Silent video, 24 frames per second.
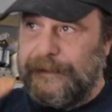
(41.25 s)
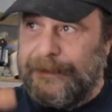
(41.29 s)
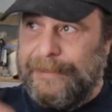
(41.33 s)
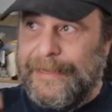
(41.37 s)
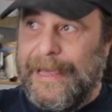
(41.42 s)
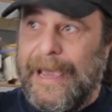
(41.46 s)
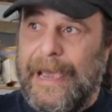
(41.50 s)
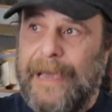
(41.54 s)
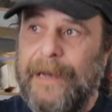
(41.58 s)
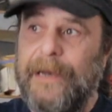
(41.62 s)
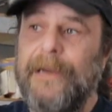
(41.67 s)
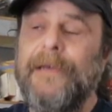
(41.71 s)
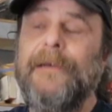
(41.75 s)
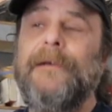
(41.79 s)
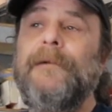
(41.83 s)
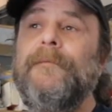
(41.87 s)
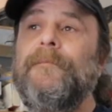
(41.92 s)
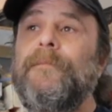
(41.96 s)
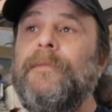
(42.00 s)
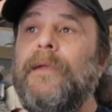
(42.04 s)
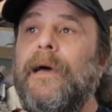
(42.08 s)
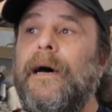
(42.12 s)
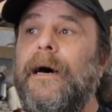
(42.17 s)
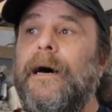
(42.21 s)
that.
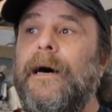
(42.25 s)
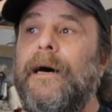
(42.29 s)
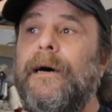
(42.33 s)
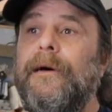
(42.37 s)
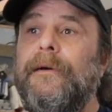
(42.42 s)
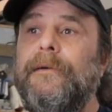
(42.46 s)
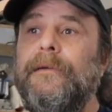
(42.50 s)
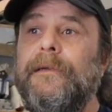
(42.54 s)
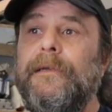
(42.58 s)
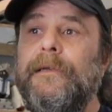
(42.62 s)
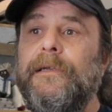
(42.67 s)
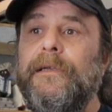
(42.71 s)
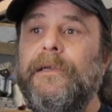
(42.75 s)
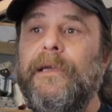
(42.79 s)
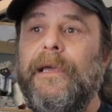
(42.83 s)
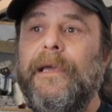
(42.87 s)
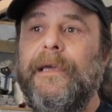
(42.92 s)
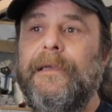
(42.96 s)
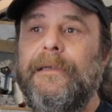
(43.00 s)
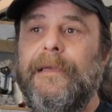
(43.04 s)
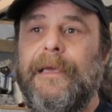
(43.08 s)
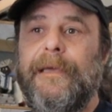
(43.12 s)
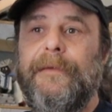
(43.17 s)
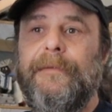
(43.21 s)
Uh,
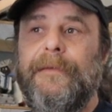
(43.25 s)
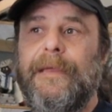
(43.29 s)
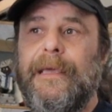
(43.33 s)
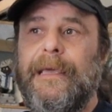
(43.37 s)
it,